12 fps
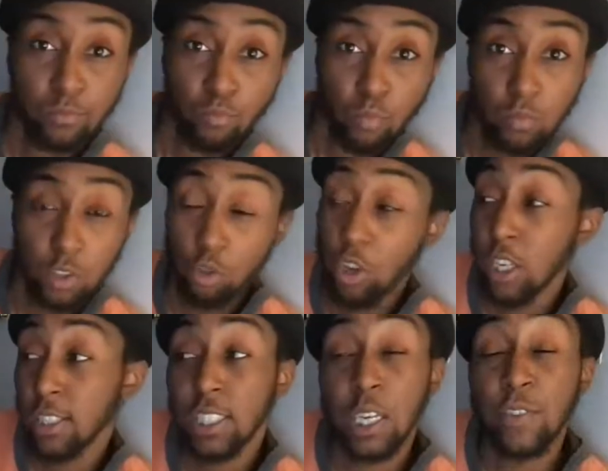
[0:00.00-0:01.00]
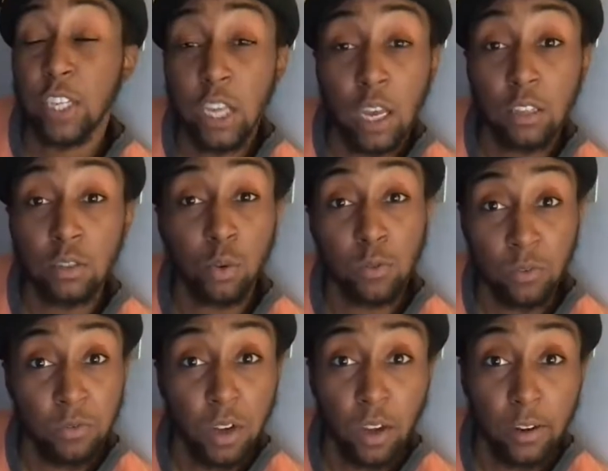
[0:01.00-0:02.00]
you getting $70 worth of
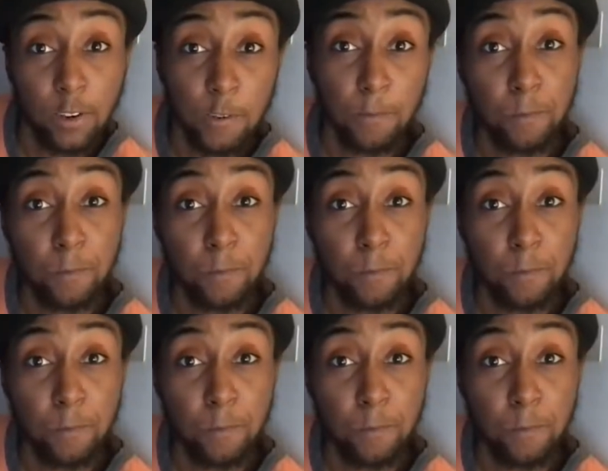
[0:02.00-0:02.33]
fun.